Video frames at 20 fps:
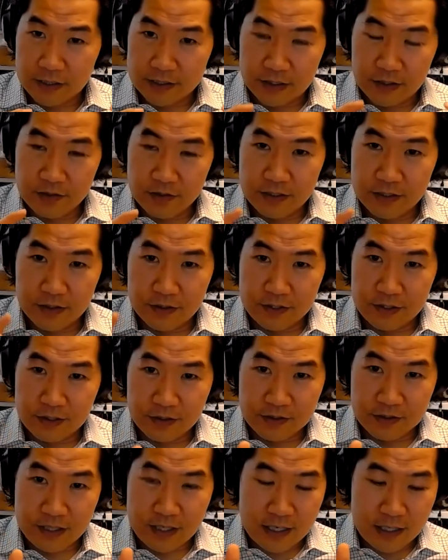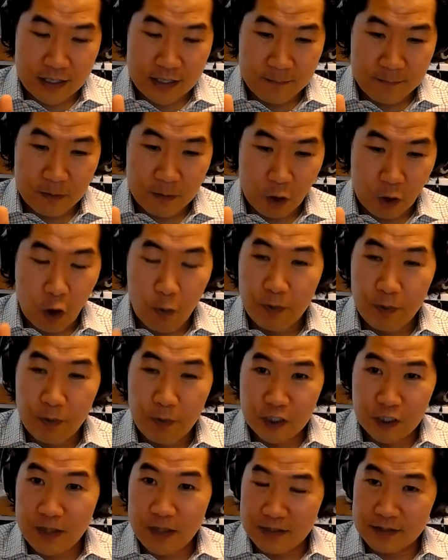Like there's a open
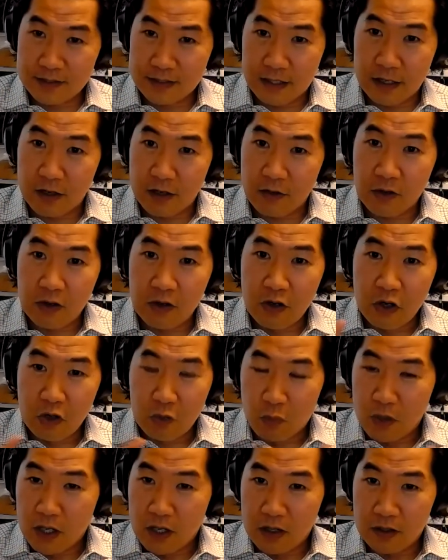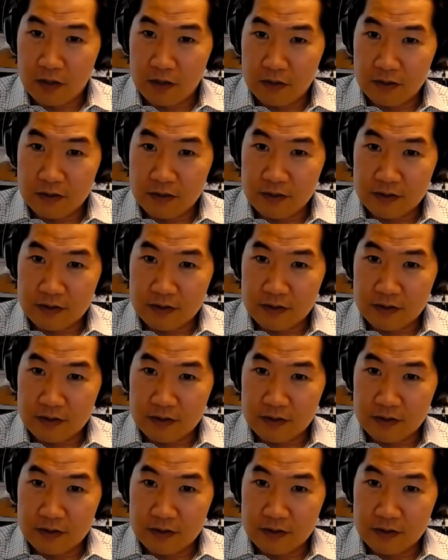space there where